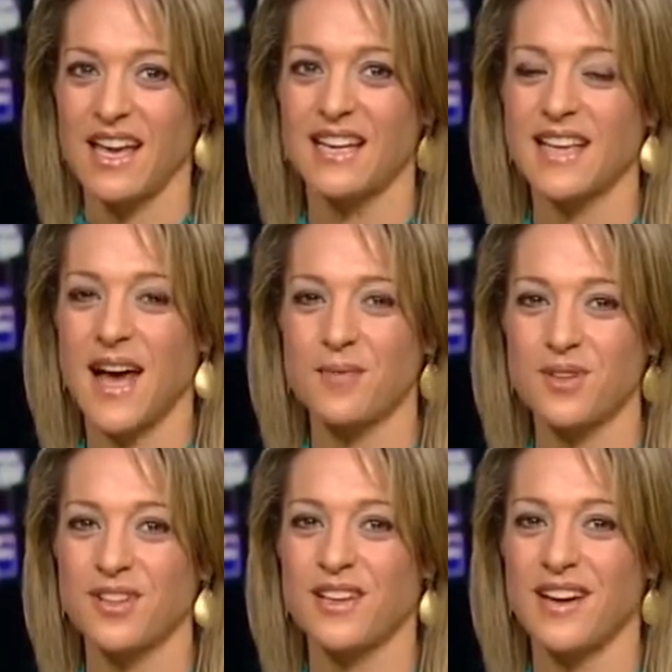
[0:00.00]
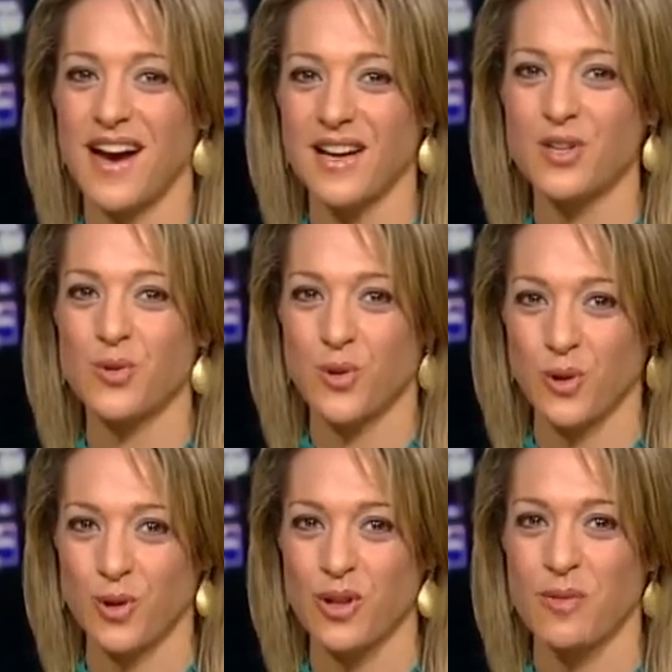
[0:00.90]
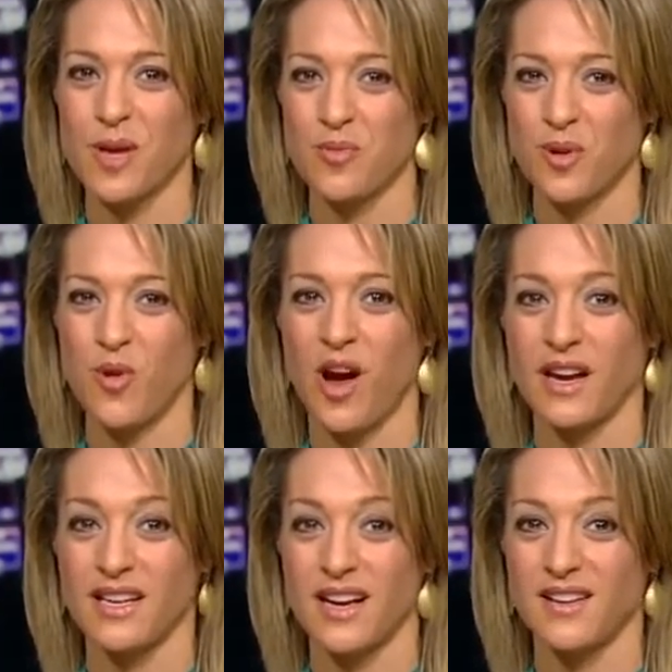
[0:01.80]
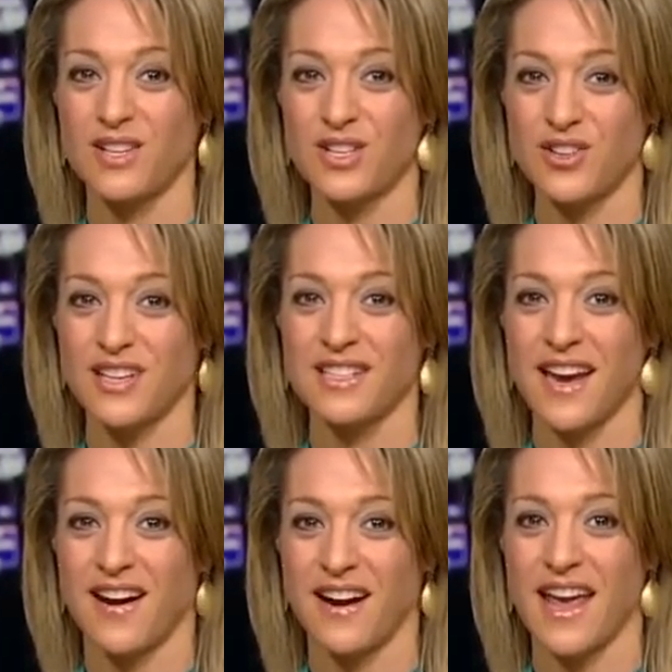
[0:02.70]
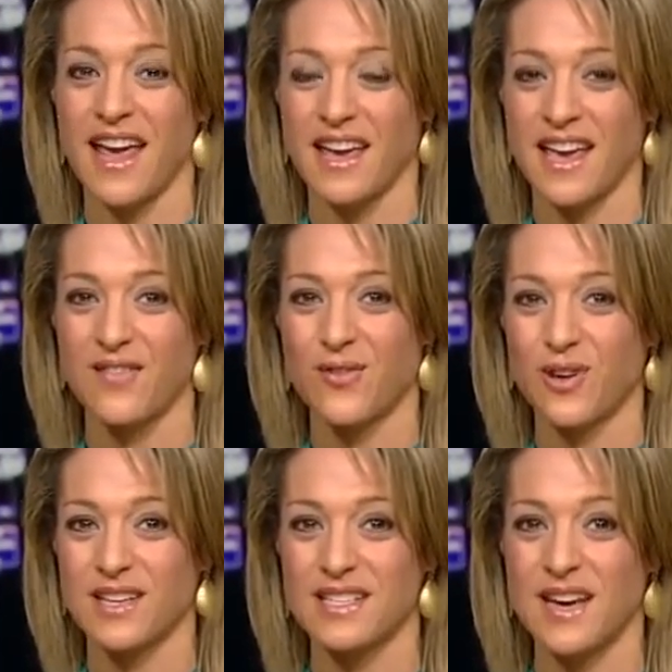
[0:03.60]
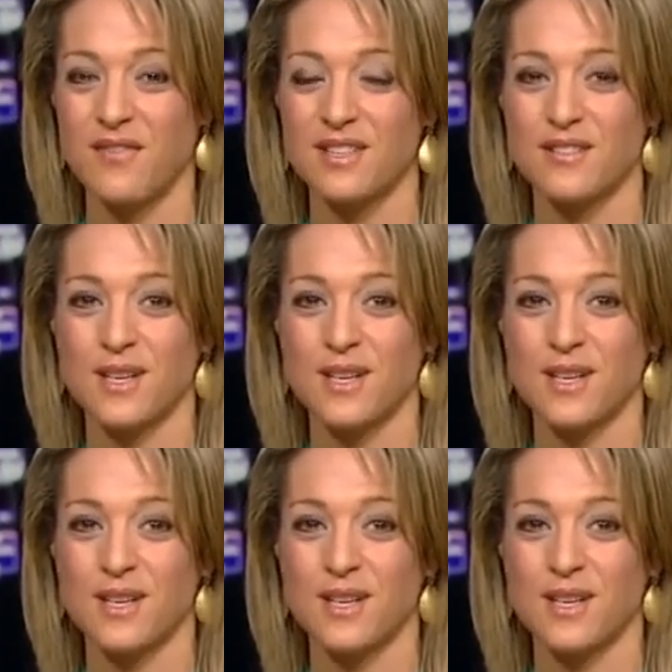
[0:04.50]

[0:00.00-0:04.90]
It is absolutely not true that people are walking down the streets carrying AK-47s.